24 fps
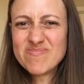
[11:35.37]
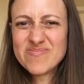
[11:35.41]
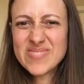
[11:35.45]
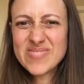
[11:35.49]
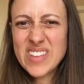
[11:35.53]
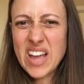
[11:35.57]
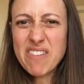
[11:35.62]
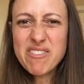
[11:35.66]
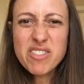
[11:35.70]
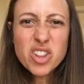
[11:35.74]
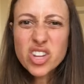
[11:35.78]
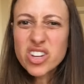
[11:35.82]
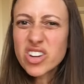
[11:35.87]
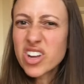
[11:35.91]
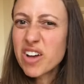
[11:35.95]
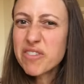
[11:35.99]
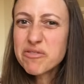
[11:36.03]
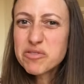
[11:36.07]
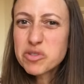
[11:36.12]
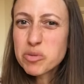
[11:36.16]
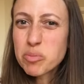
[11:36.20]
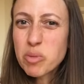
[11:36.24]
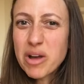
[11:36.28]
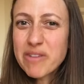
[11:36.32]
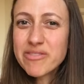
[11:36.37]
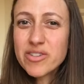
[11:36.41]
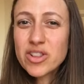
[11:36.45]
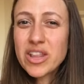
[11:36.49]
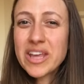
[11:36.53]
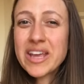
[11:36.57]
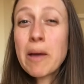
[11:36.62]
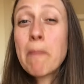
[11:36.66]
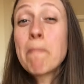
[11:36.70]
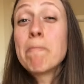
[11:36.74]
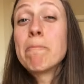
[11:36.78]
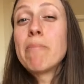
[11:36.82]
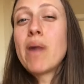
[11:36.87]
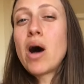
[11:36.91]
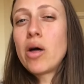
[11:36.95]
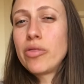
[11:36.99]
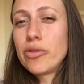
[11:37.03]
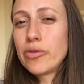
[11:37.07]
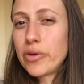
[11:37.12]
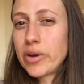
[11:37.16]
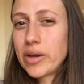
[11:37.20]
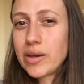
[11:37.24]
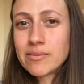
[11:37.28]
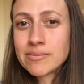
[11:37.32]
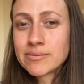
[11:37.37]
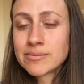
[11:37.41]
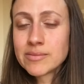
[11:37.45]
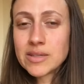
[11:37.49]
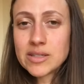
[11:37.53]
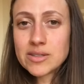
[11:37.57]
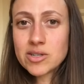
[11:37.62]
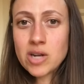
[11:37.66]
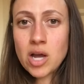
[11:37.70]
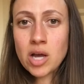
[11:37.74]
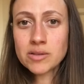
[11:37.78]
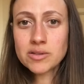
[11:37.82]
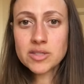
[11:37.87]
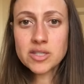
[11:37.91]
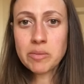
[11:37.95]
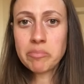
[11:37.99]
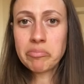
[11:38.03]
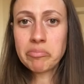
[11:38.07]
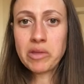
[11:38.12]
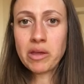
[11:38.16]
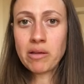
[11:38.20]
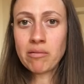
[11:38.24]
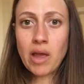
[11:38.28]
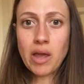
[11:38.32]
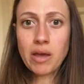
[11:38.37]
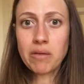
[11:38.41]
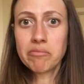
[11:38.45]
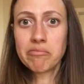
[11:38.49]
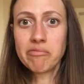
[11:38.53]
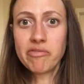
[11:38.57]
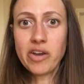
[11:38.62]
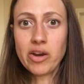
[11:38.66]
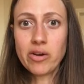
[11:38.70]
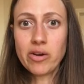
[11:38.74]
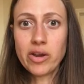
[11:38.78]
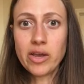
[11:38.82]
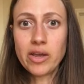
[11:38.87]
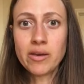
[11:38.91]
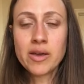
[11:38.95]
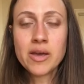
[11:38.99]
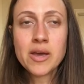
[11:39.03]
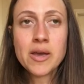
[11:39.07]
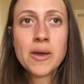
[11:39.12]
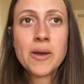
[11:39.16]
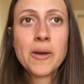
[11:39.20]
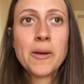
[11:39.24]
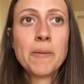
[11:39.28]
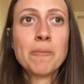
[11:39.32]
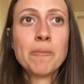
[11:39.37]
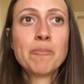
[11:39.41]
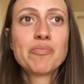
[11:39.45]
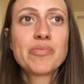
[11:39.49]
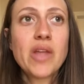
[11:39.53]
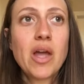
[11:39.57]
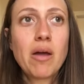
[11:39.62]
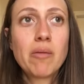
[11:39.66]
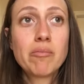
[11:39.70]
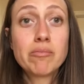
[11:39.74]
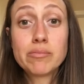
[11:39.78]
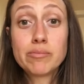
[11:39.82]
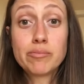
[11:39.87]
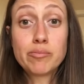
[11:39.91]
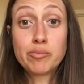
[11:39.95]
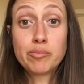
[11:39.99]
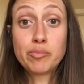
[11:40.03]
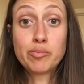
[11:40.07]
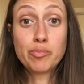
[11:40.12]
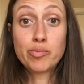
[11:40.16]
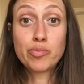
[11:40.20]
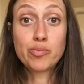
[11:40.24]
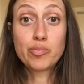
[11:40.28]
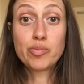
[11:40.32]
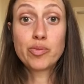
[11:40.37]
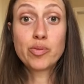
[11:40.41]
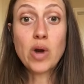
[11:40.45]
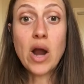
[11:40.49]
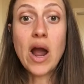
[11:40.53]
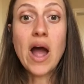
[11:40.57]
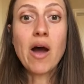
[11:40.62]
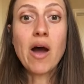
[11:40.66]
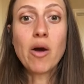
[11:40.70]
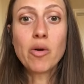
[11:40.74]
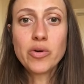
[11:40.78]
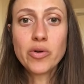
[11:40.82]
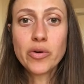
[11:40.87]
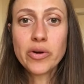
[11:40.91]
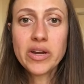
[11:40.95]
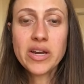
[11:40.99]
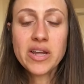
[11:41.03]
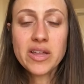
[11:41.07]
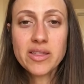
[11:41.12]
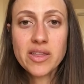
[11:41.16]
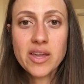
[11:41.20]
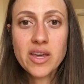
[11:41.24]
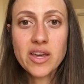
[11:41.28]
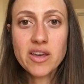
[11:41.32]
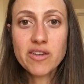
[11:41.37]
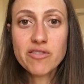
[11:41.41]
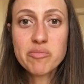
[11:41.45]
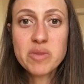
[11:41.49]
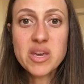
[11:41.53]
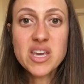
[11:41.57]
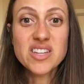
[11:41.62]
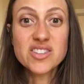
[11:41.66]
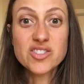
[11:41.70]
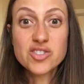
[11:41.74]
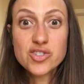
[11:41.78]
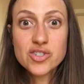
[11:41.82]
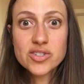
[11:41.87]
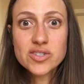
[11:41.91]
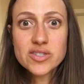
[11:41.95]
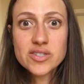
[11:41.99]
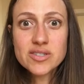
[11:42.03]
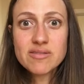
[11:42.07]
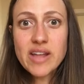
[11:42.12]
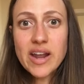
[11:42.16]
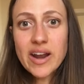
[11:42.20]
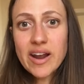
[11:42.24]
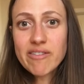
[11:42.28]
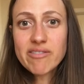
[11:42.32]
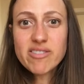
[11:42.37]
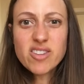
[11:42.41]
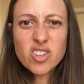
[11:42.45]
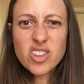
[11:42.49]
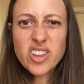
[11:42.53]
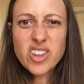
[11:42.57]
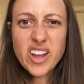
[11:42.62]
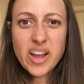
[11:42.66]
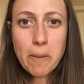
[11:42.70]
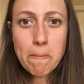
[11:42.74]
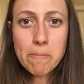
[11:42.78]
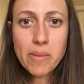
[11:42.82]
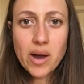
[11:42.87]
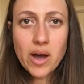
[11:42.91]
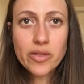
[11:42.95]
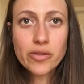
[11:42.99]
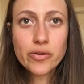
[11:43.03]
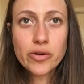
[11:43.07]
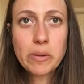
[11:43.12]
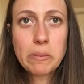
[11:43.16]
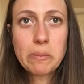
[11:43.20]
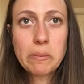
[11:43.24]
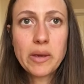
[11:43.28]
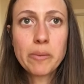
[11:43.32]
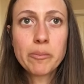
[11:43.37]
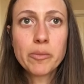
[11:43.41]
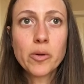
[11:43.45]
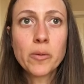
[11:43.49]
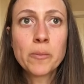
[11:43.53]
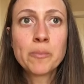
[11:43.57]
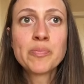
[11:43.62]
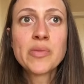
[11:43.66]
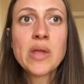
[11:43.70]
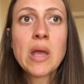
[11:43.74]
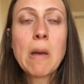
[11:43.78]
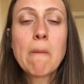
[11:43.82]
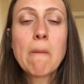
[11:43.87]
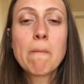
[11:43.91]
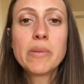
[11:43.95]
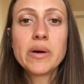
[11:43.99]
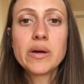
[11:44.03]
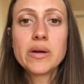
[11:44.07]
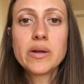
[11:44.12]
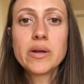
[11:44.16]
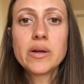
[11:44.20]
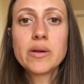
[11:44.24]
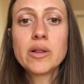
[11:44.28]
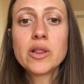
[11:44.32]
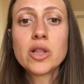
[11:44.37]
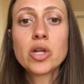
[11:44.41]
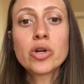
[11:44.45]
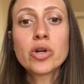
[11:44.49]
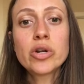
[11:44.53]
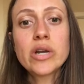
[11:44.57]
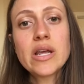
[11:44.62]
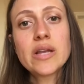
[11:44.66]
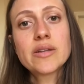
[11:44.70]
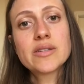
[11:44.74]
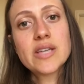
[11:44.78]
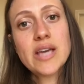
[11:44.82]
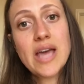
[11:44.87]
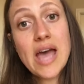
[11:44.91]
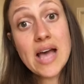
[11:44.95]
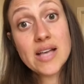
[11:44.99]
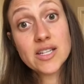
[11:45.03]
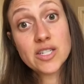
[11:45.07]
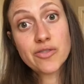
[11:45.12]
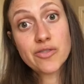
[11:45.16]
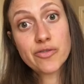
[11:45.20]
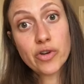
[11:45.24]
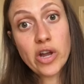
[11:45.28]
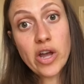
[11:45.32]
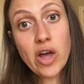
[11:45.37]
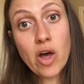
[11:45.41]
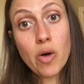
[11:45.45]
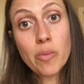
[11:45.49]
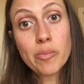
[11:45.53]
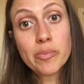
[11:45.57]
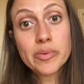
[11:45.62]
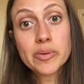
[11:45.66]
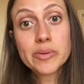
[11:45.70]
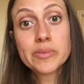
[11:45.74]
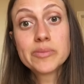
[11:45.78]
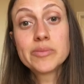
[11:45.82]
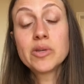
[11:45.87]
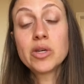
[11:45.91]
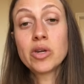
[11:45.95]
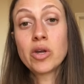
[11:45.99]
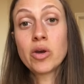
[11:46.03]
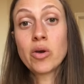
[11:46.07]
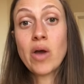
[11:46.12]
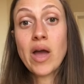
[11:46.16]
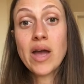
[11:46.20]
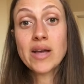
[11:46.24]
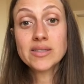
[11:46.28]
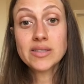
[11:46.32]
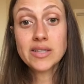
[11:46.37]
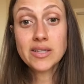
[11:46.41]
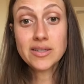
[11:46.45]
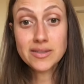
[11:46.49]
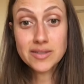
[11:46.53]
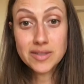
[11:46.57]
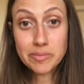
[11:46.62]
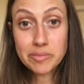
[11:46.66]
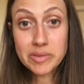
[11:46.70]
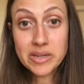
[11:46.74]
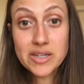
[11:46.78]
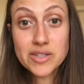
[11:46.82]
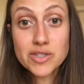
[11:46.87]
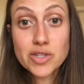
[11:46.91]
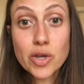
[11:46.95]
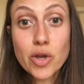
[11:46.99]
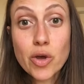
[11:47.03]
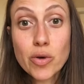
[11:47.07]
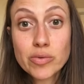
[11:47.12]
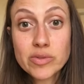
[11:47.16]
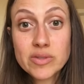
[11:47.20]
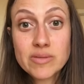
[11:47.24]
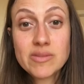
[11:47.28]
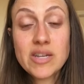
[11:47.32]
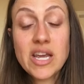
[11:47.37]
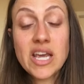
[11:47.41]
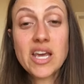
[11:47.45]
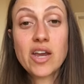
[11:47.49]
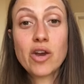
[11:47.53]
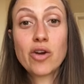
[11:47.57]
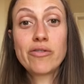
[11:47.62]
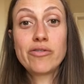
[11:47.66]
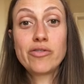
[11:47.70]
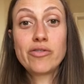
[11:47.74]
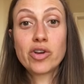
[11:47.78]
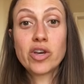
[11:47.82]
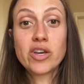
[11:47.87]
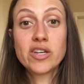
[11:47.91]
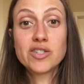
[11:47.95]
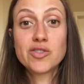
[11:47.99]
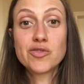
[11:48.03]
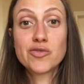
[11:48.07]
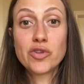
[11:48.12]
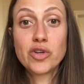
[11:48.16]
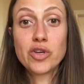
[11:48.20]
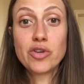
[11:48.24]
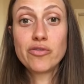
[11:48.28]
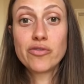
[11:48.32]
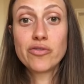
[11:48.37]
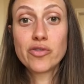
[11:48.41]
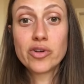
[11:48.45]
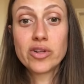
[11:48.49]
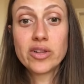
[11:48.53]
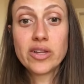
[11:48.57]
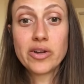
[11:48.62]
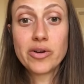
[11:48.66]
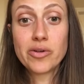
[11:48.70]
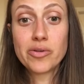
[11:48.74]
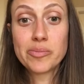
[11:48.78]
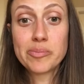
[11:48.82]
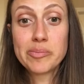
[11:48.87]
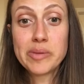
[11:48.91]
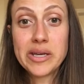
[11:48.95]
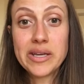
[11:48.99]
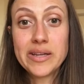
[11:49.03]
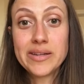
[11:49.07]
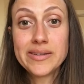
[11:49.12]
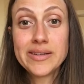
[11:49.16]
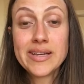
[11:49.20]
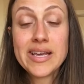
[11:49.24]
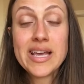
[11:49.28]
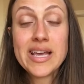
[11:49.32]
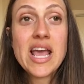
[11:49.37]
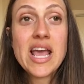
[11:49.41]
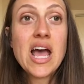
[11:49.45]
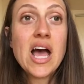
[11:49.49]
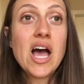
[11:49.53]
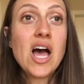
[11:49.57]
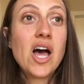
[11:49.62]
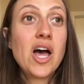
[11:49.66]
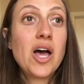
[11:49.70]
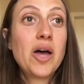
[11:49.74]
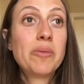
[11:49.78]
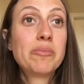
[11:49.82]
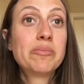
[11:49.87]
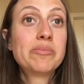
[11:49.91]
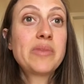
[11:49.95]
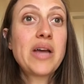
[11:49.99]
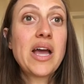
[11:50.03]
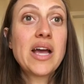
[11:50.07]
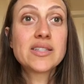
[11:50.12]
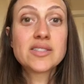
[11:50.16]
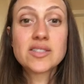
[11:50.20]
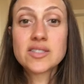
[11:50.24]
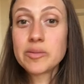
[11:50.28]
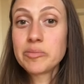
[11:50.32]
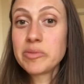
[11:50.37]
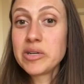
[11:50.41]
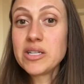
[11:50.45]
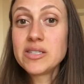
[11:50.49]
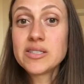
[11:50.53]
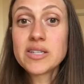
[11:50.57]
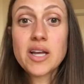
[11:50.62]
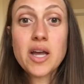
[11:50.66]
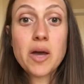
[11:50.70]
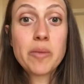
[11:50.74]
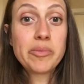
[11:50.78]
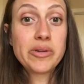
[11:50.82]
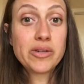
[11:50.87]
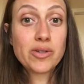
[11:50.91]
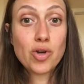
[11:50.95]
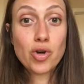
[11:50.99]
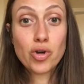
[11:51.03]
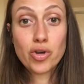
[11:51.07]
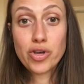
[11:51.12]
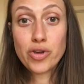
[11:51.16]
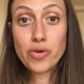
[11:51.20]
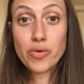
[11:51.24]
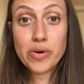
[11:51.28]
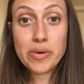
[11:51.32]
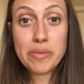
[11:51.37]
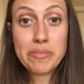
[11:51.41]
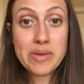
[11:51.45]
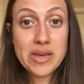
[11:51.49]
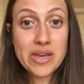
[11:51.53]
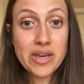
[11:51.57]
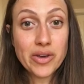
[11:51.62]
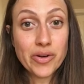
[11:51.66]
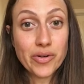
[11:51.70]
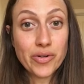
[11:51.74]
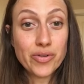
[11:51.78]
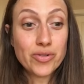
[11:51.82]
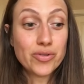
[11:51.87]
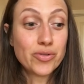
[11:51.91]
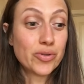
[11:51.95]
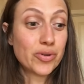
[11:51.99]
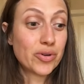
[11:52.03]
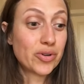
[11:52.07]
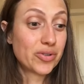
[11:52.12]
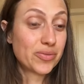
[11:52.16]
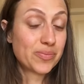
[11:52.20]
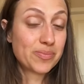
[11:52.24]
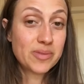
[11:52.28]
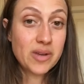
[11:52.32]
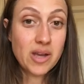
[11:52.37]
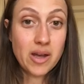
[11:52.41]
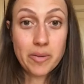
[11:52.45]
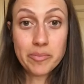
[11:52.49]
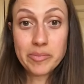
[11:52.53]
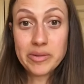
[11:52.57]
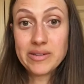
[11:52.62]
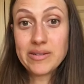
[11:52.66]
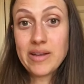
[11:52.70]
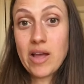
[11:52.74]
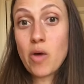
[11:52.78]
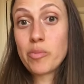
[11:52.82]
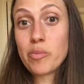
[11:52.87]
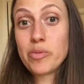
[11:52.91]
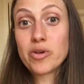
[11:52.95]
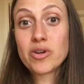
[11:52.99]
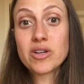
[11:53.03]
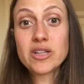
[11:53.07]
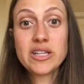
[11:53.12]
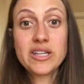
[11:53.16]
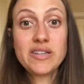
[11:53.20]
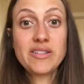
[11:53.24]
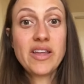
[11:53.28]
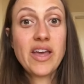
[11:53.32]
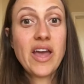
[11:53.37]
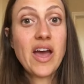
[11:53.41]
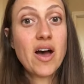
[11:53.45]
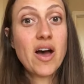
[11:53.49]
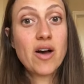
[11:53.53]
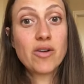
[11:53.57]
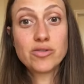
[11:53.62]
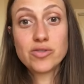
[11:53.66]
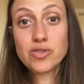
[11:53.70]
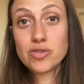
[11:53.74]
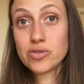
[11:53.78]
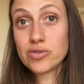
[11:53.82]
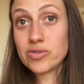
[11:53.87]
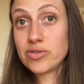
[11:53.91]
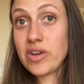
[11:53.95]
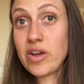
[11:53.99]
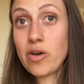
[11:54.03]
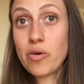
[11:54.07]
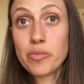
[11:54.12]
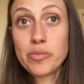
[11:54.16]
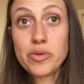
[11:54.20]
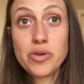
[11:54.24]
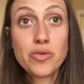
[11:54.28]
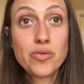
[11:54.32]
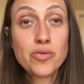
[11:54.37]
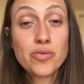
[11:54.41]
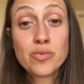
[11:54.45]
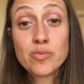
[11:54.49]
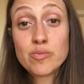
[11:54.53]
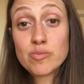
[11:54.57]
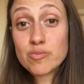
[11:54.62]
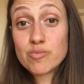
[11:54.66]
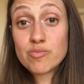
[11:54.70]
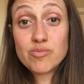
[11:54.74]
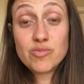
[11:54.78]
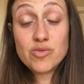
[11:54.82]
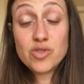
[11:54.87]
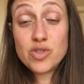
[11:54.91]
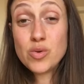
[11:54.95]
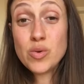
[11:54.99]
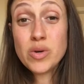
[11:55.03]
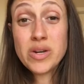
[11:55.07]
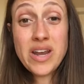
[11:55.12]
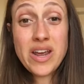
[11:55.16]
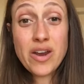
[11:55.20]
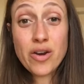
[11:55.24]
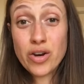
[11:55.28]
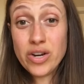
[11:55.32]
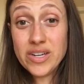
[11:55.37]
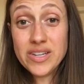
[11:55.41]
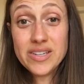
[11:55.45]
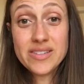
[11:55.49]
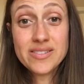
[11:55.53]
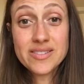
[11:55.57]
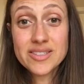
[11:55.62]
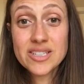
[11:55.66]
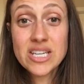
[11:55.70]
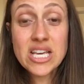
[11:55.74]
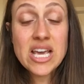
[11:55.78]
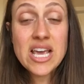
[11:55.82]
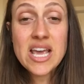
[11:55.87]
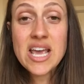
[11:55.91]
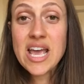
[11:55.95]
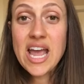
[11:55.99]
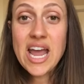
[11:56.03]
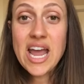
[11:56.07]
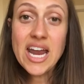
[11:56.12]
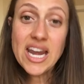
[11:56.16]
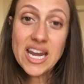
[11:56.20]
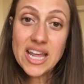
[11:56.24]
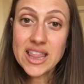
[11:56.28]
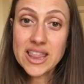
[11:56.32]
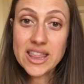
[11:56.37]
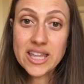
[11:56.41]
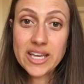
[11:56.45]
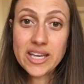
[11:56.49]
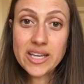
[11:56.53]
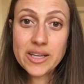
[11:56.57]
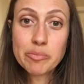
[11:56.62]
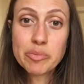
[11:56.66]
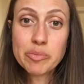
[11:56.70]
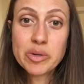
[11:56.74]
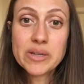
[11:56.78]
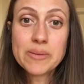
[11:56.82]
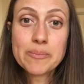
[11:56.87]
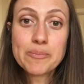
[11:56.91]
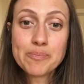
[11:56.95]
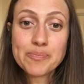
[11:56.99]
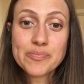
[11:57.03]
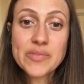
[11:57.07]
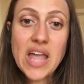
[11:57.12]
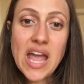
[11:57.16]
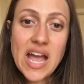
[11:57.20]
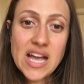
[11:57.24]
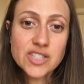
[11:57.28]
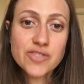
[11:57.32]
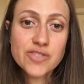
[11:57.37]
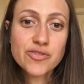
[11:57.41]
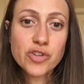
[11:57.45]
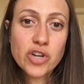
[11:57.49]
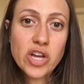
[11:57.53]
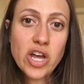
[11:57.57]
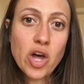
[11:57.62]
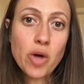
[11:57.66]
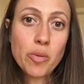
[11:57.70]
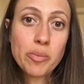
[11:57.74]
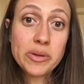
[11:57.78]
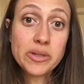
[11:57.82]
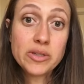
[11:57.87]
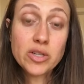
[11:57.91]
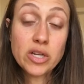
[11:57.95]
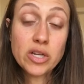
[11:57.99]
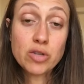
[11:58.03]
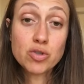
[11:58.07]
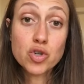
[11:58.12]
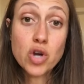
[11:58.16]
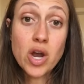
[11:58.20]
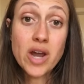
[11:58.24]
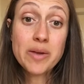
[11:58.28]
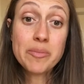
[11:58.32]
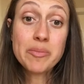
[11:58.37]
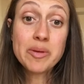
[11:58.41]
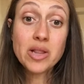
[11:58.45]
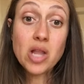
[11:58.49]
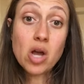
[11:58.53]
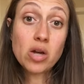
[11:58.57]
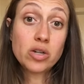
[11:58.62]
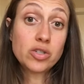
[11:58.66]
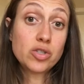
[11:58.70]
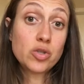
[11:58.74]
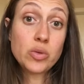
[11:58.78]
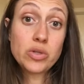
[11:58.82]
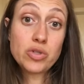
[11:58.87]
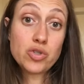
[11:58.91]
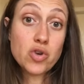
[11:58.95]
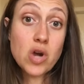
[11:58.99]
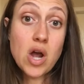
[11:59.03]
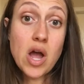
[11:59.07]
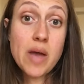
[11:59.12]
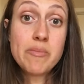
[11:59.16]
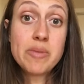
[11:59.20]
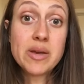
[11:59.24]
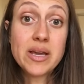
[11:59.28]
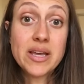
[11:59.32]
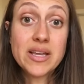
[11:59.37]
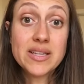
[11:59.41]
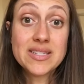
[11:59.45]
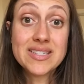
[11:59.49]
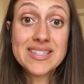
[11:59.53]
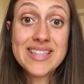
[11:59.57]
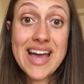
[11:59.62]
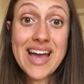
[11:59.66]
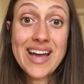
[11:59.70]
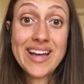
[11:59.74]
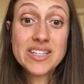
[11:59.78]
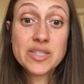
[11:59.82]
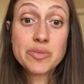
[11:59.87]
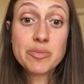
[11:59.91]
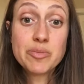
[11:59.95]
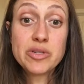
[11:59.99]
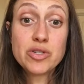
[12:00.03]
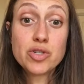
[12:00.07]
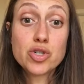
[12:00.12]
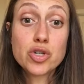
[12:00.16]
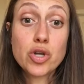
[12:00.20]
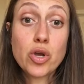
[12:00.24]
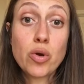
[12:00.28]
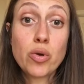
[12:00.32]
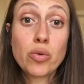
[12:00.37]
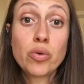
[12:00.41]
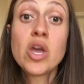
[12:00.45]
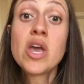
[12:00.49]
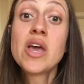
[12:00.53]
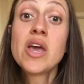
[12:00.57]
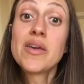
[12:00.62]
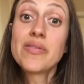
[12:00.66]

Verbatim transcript: I feel uncomfortable. I feel like I'm bothering. It's not something like very um, proud or anything of me. It's just that I feel like I'm bothering people. But learning to ask for help, you know, asking somebody to go take care of your kids for you for a little bit, um, ask somebody to come and cook you a meal or come and help you clean the house or help you do an errand, anything. But ask for help and, and, try to belong to a tribe because that has shown.